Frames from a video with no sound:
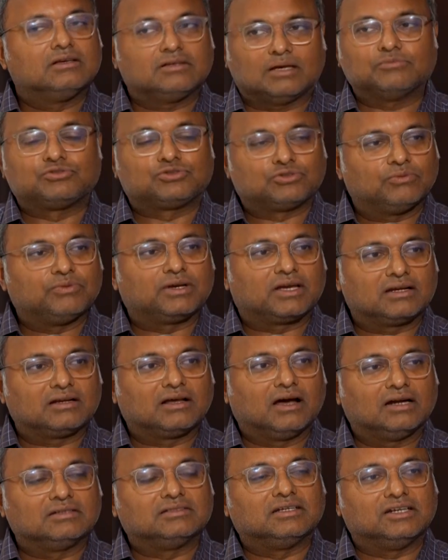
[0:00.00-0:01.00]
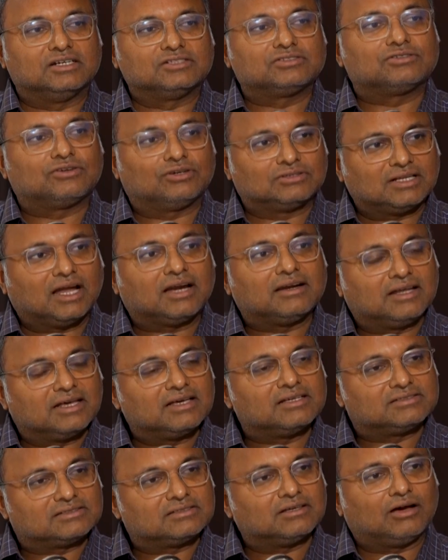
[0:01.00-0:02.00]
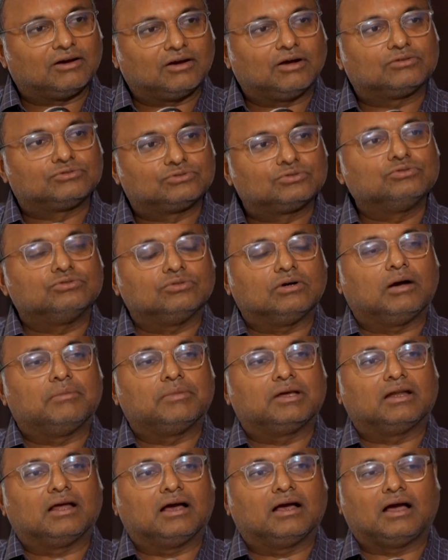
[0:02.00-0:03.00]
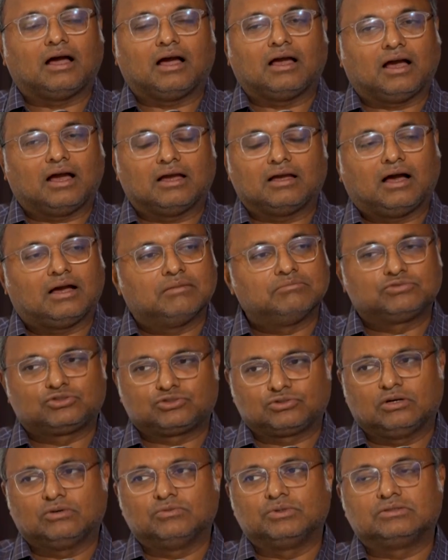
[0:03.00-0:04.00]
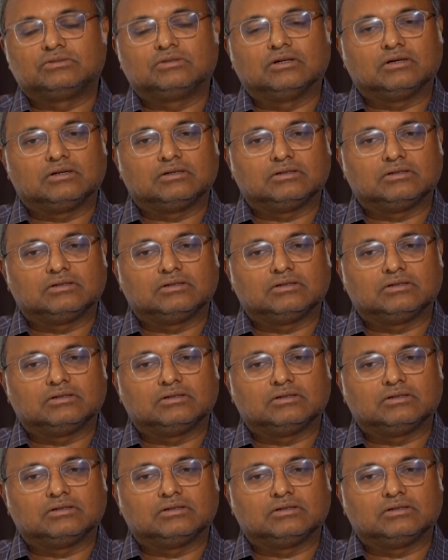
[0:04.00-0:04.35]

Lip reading: I'm sure we can guard the nation on that day too. I mean, I'm sure with